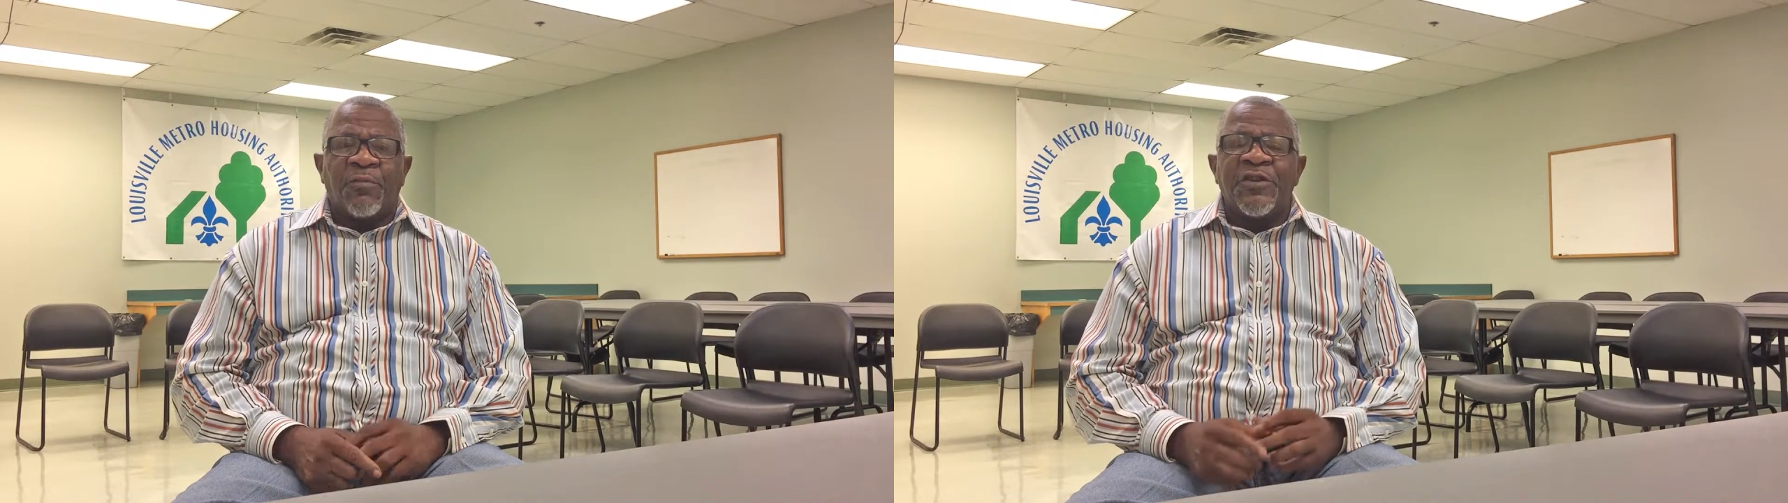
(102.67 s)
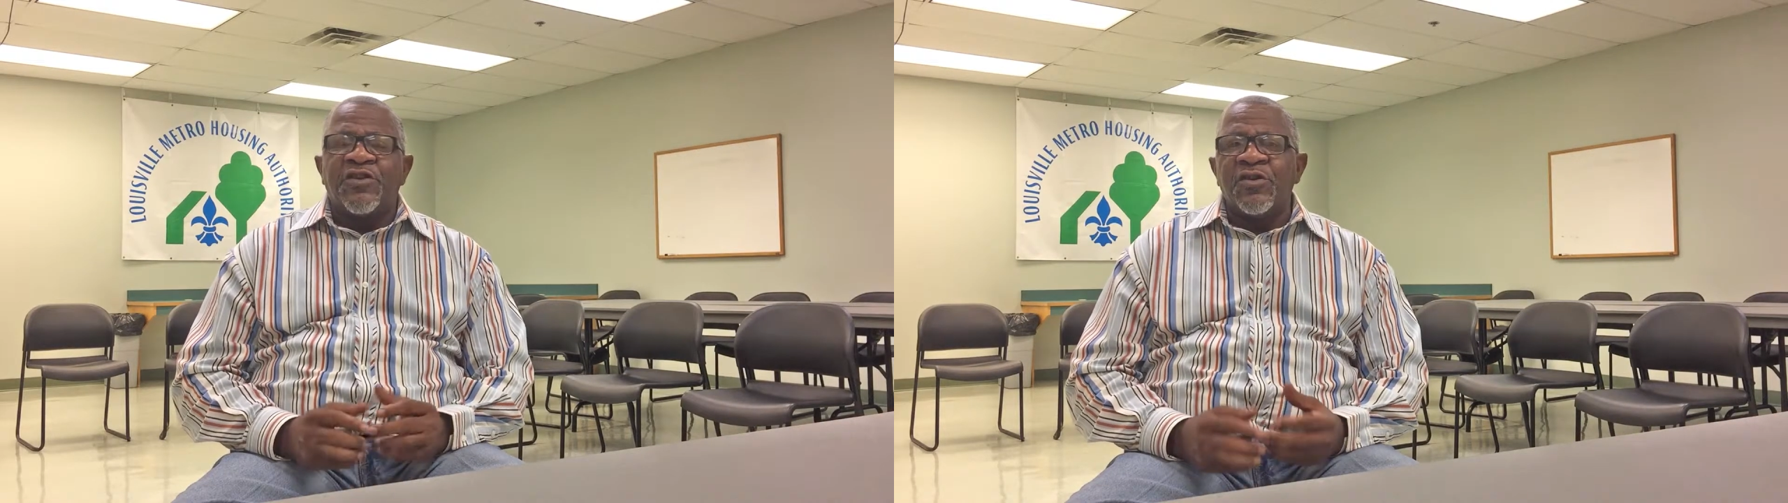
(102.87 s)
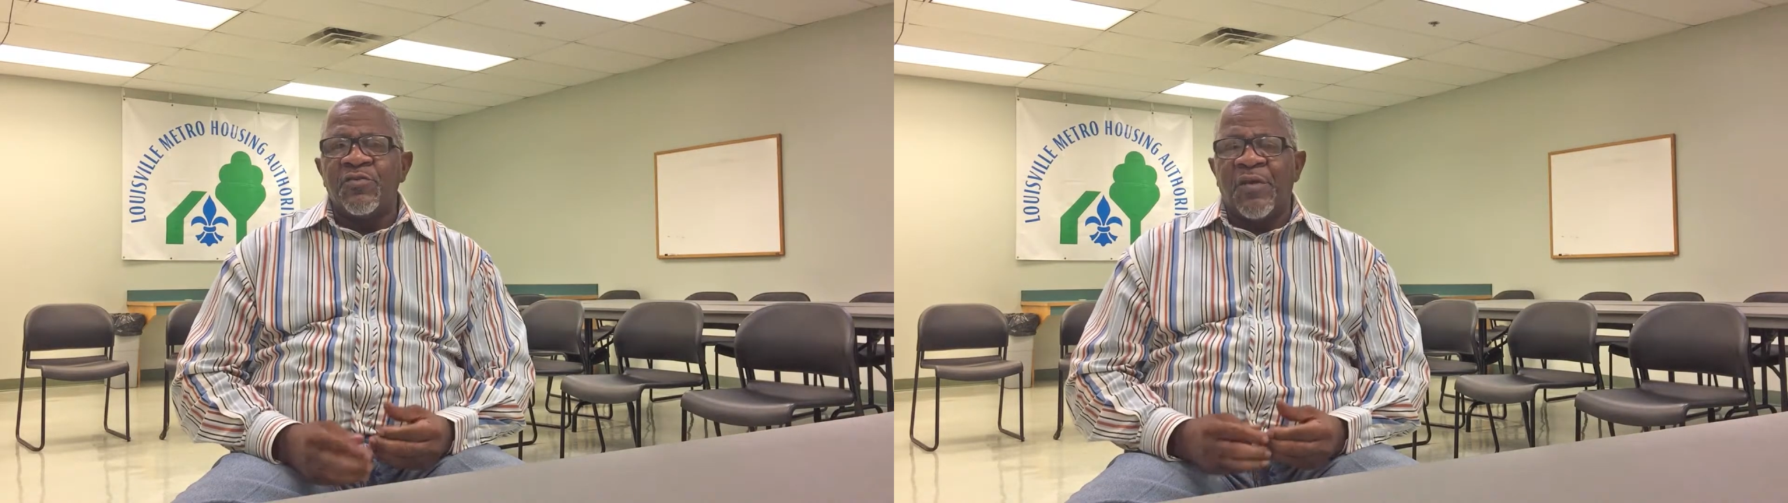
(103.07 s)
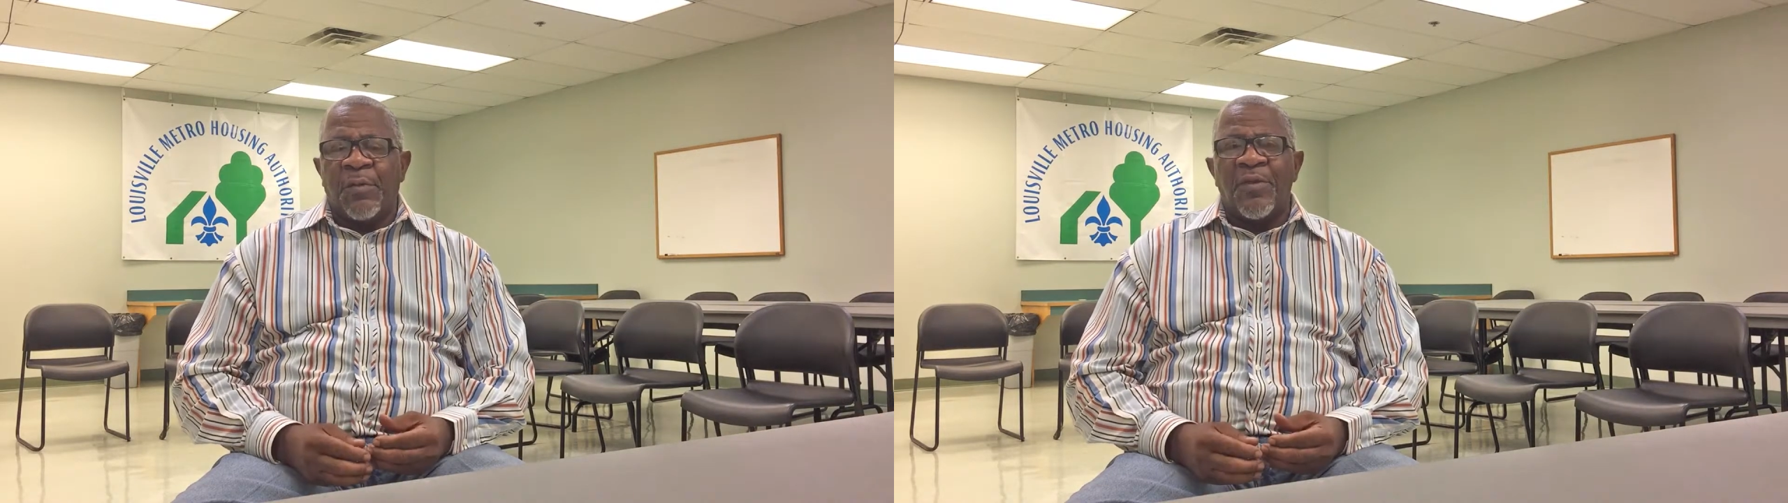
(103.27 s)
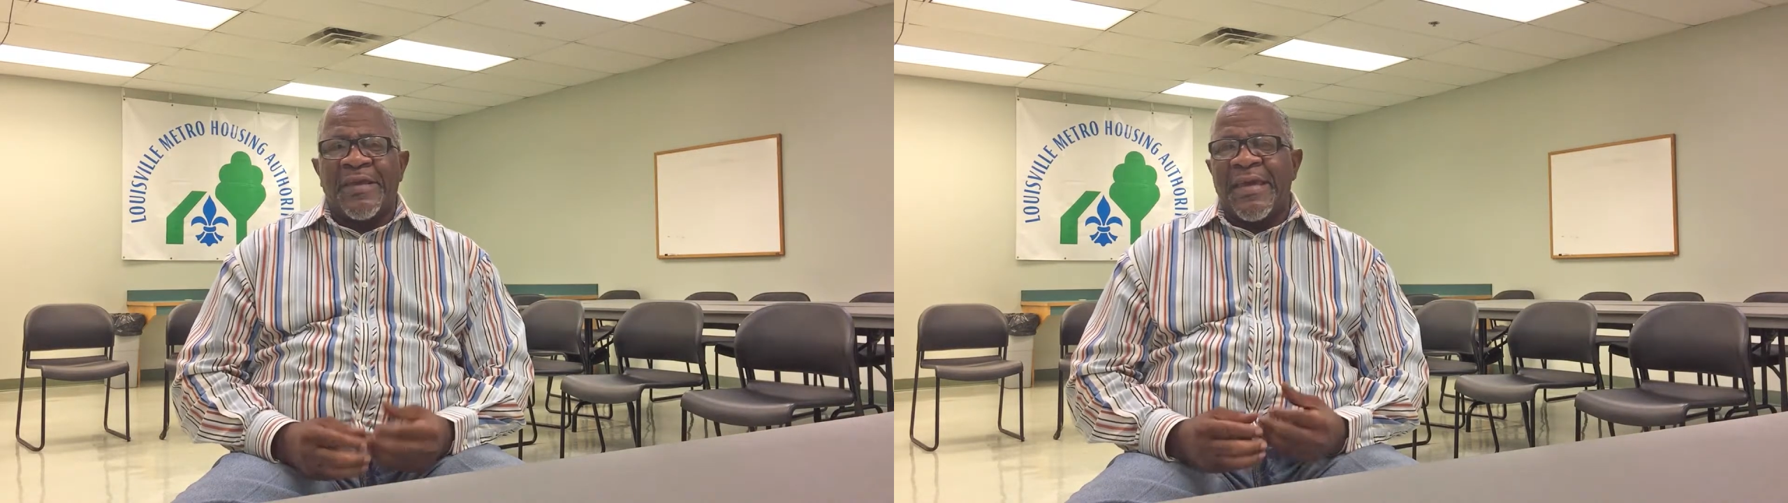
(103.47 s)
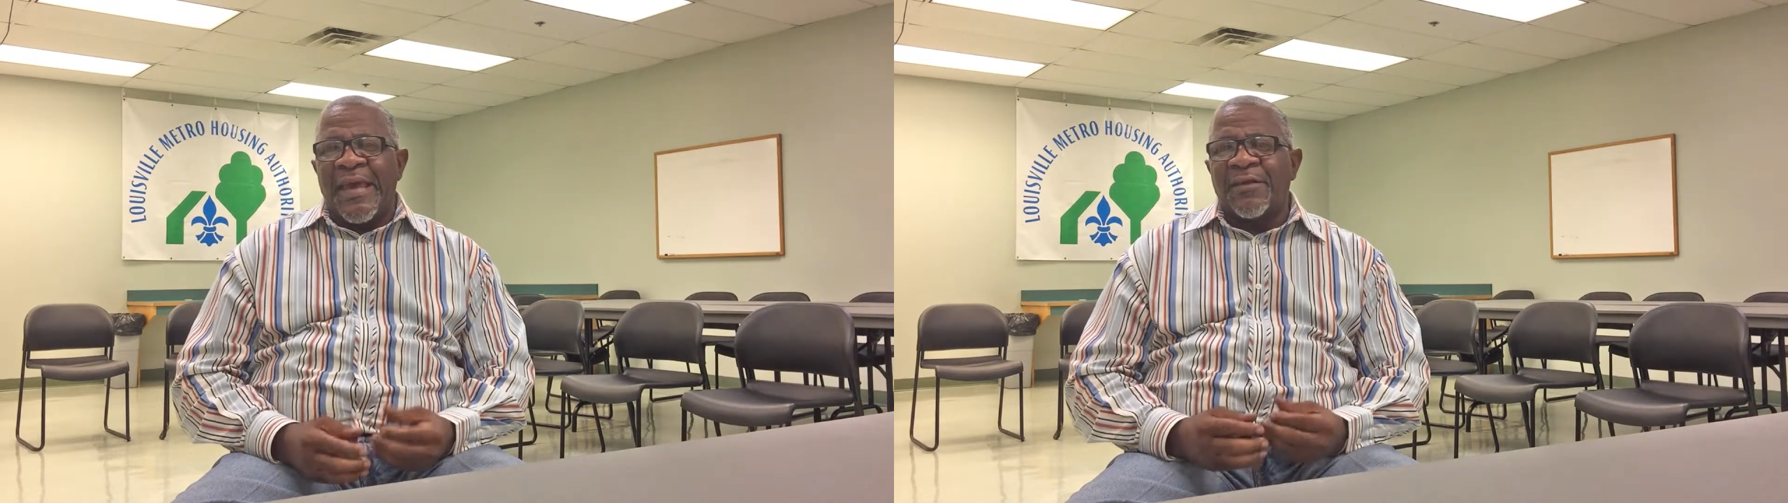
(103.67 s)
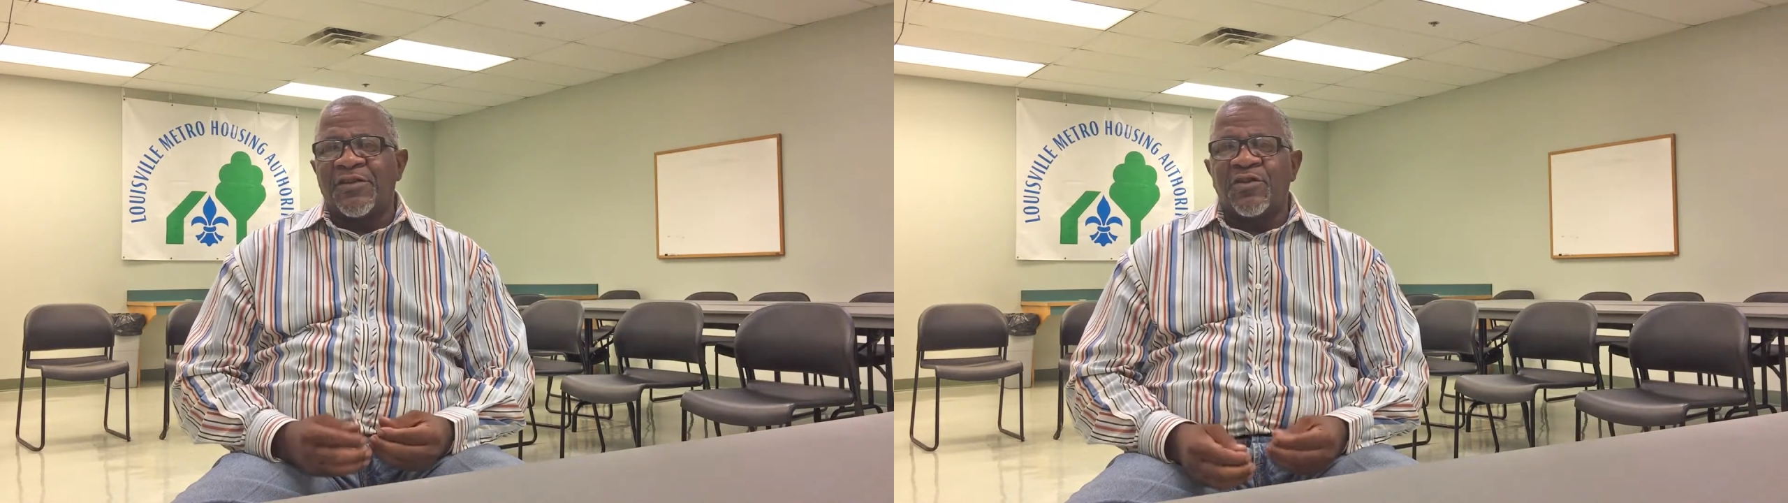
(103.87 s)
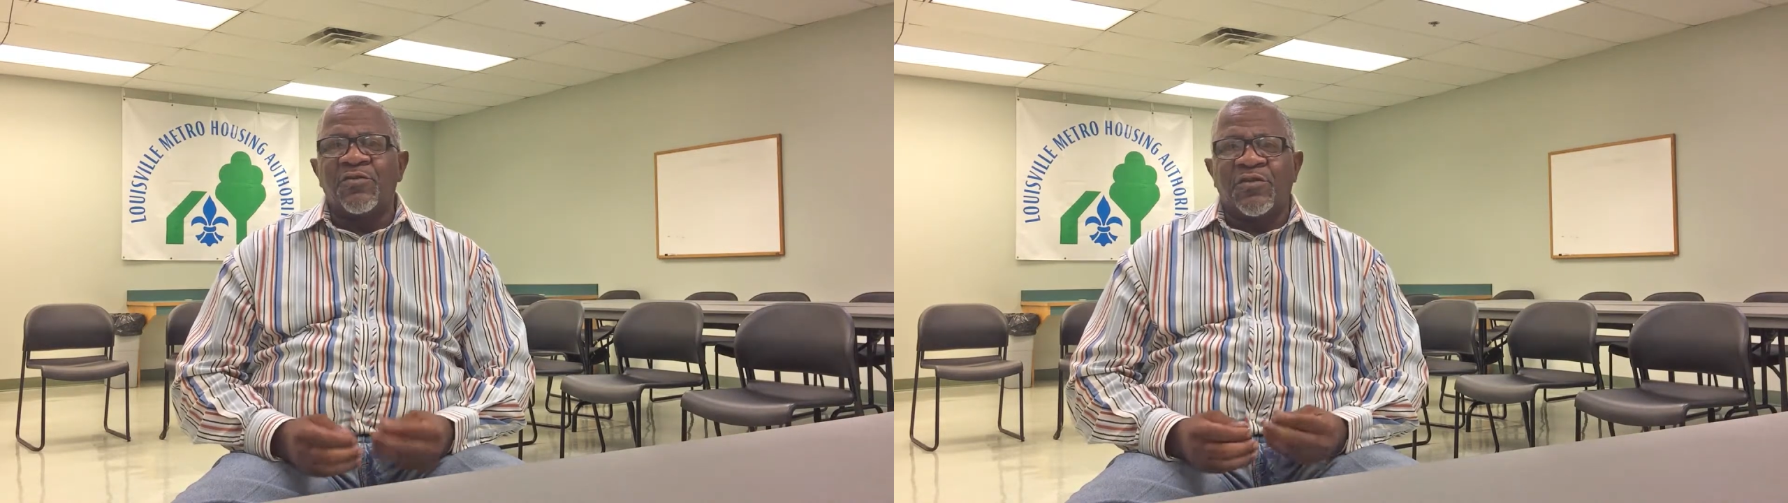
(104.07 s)
We
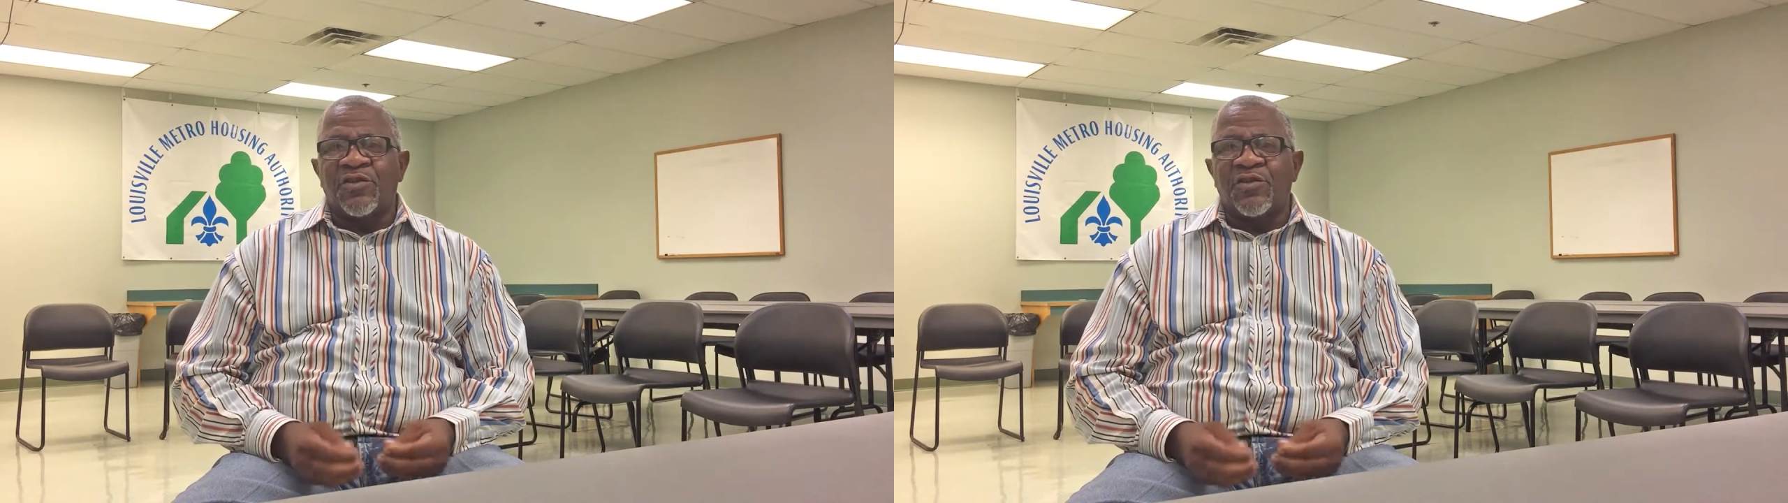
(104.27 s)
can't do